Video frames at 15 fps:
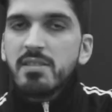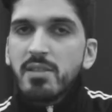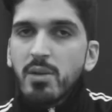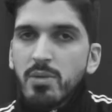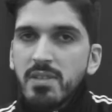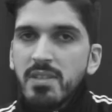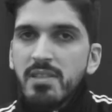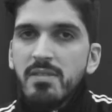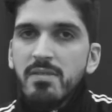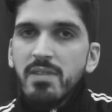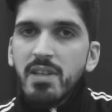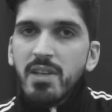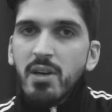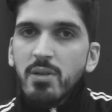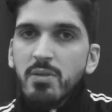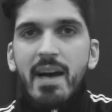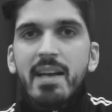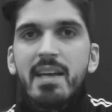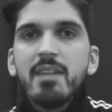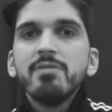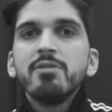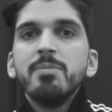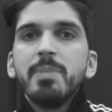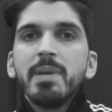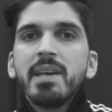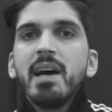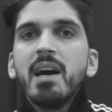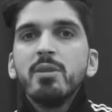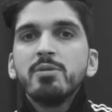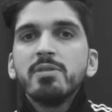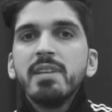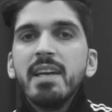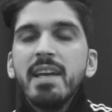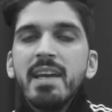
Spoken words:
So in this video, I have to pick out the